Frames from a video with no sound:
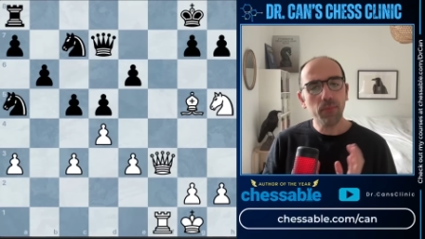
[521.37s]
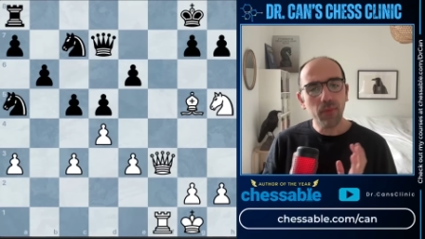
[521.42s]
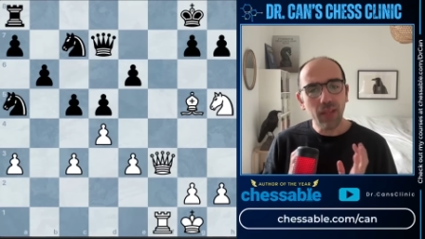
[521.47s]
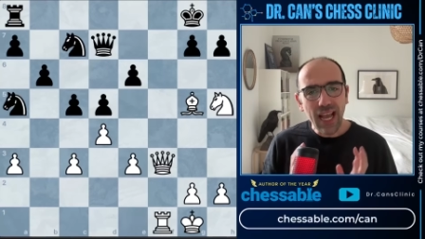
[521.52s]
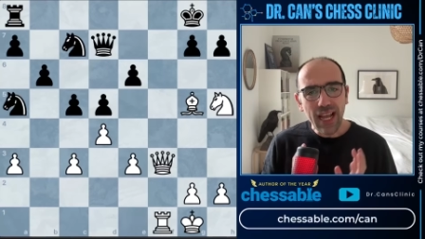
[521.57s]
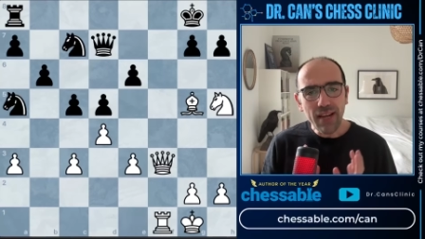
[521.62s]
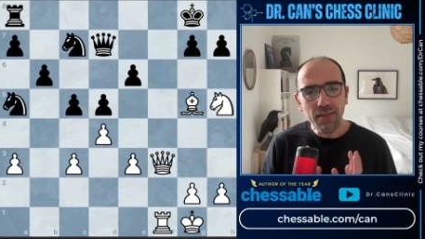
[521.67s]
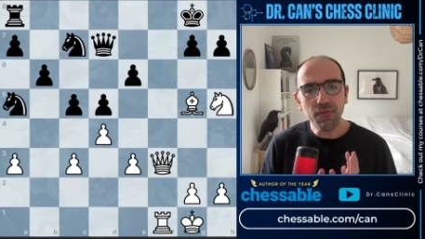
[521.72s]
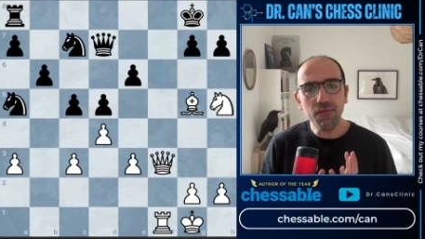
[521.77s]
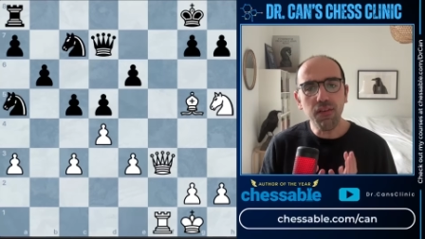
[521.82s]

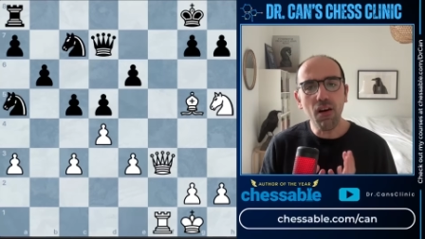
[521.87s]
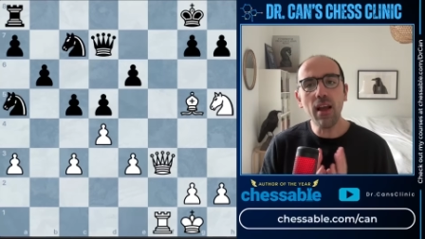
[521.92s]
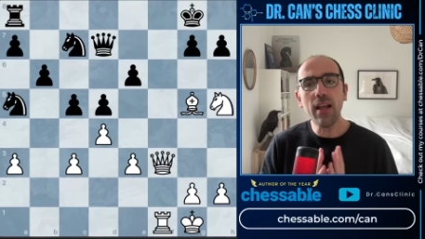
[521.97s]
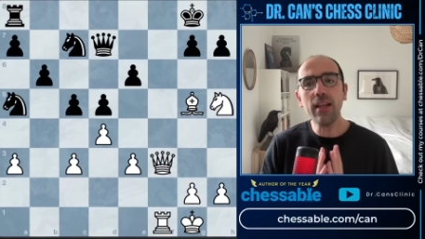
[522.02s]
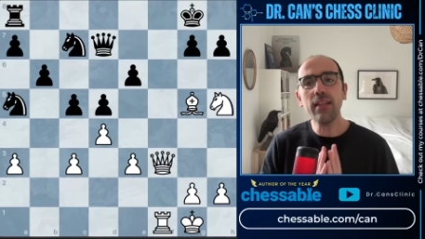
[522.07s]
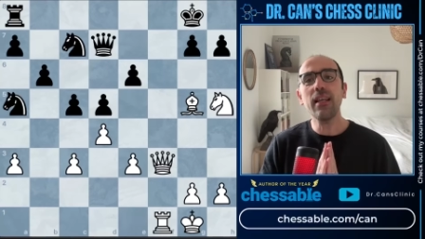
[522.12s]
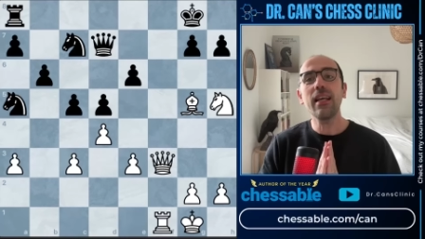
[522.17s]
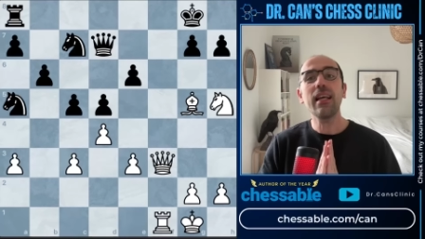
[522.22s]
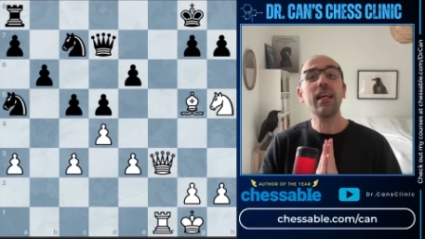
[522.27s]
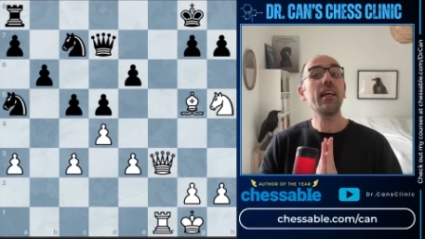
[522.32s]
and
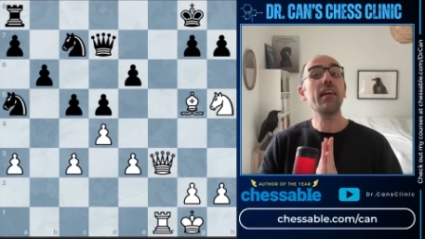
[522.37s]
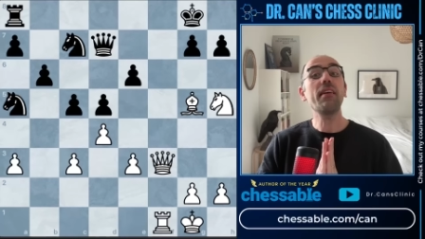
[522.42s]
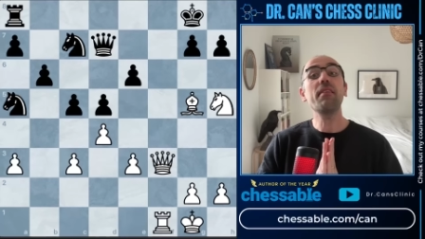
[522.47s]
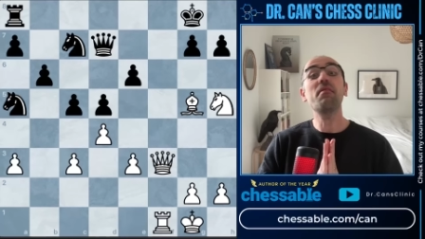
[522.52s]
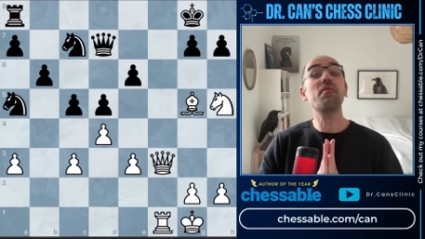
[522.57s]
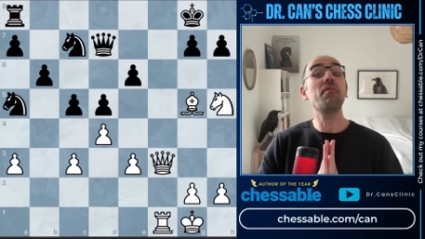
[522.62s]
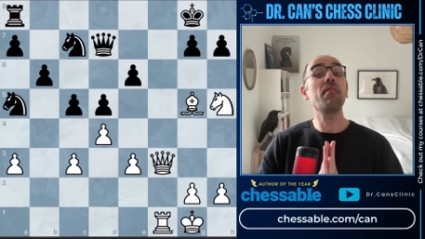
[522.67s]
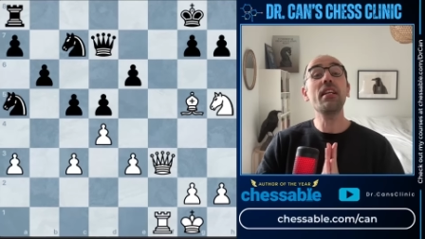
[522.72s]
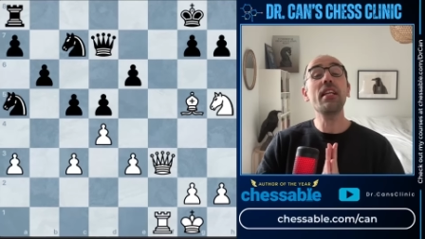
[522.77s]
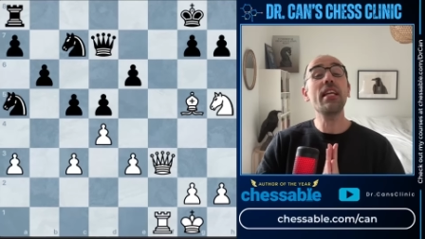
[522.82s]
find a
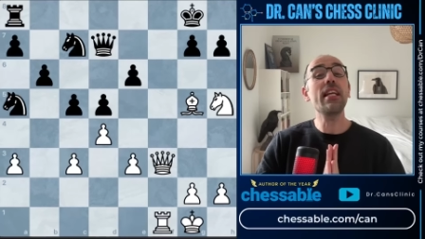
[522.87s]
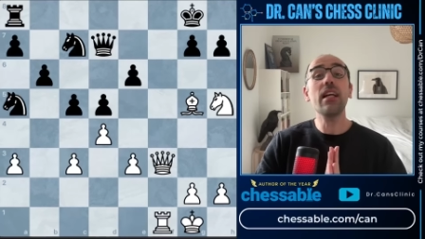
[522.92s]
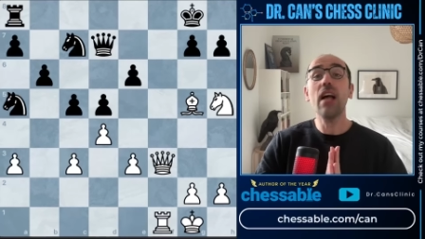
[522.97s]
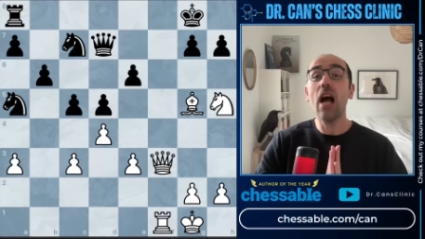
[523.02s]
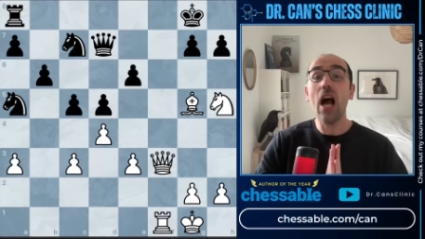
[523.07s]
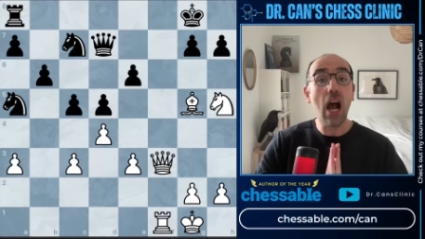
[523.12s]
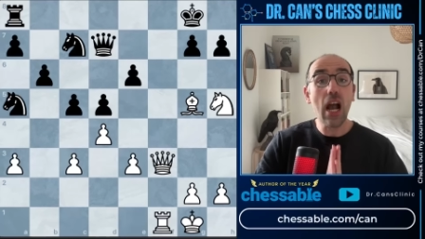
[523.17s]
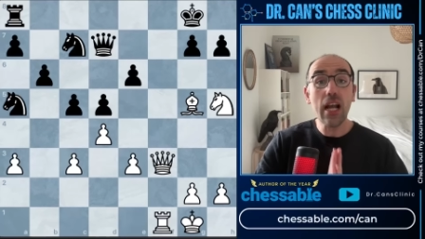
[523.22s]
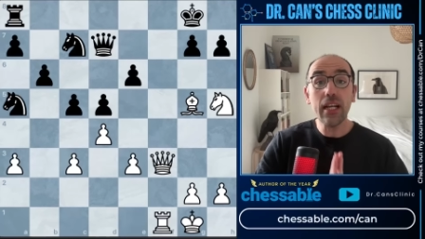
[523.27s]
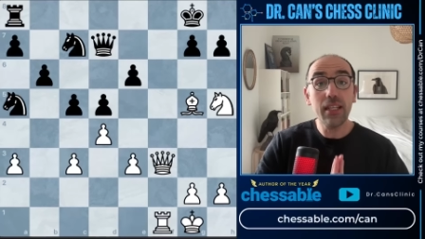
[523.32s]
winning
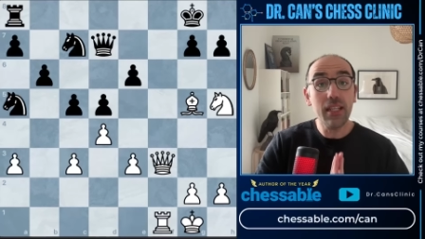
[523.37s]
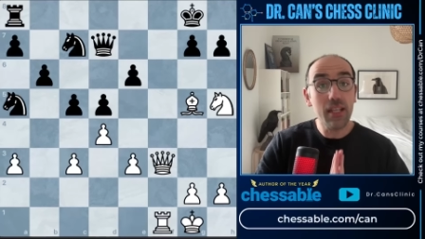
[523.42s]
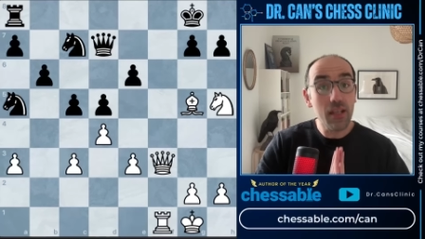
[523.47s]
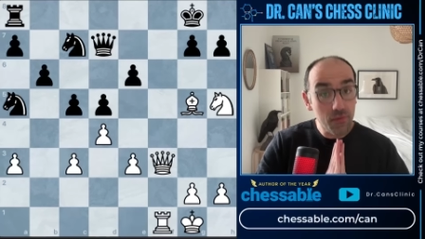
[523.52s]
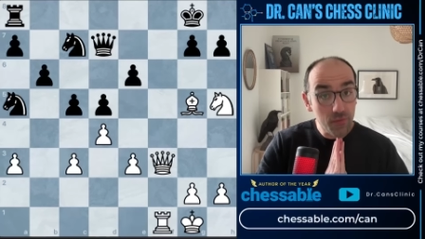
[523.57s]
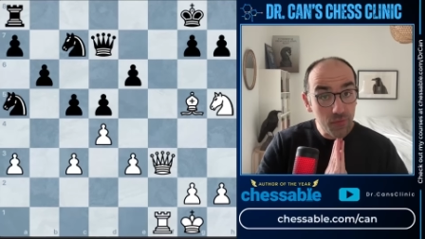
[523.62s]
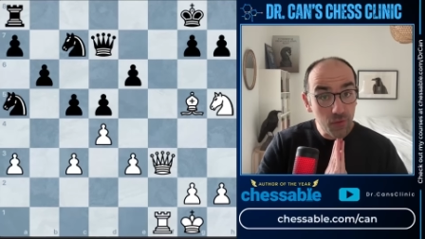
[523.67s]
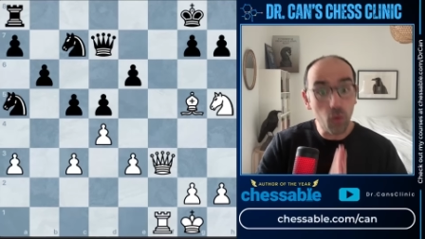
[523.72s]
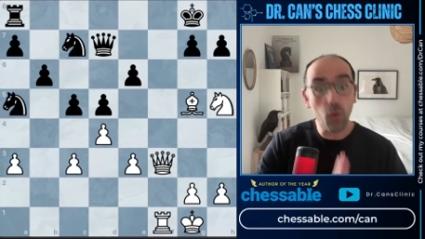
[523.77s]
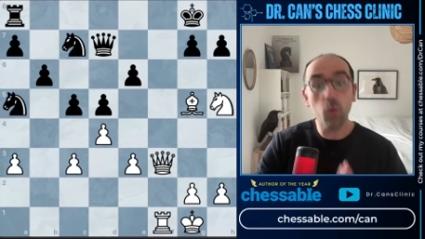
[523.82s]
idea
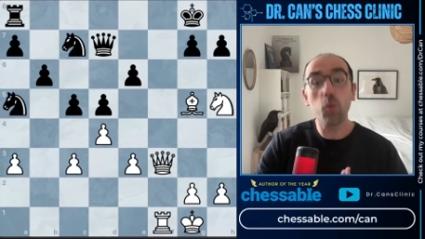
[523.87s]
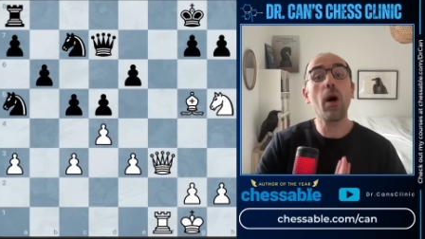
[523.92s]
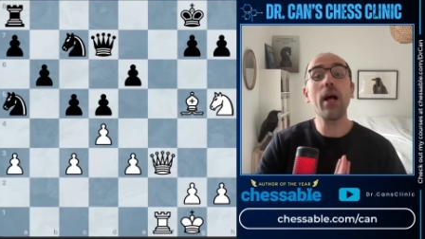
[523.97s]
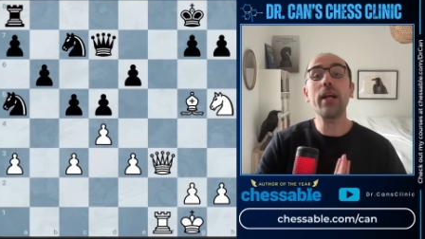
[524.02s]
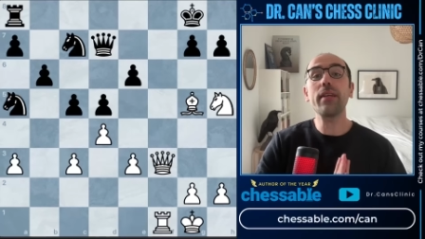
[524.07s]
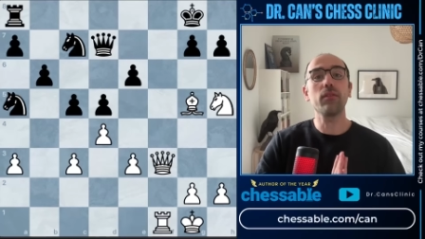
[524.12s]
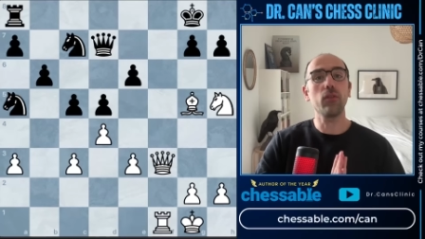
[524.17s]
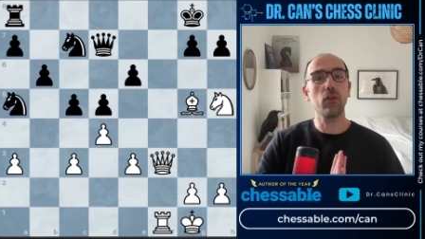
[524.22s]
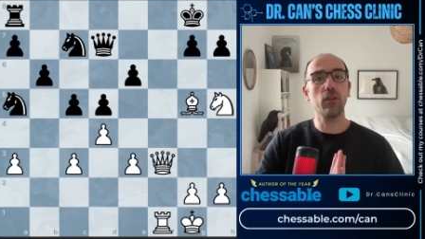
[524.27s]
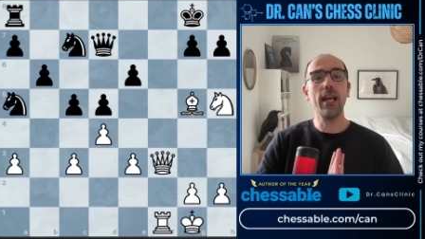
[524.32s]
for
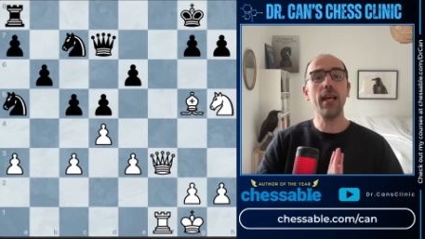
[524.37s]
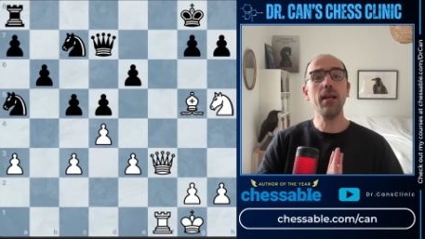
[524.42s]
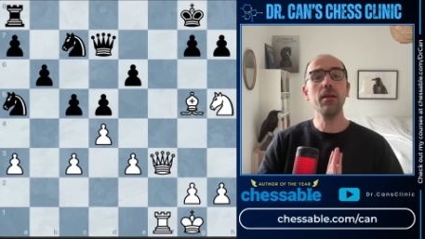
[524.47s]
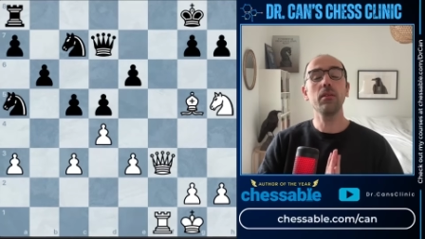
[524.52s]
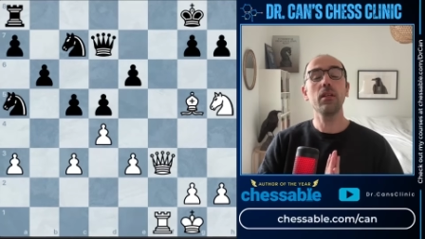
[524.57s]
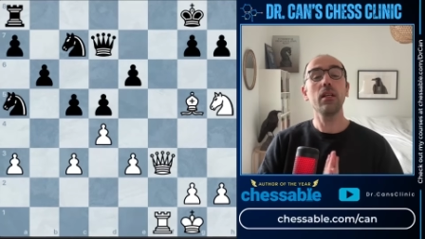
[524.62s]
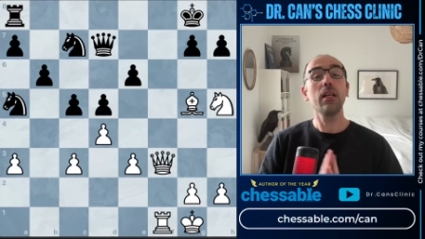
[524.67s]
white, okay?